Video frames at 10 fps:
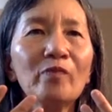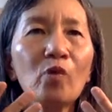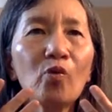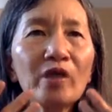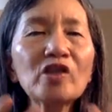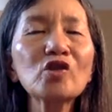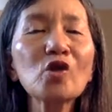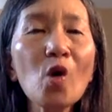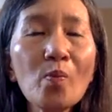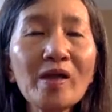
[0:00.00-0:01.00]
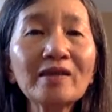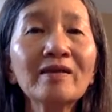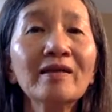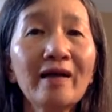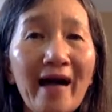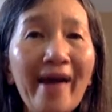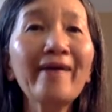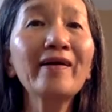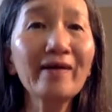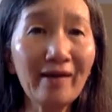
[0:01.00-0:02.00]
with so much
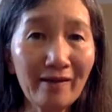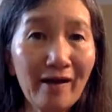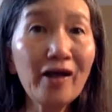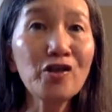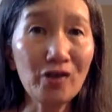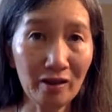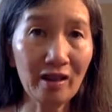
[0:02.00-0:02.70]
anger and hatred,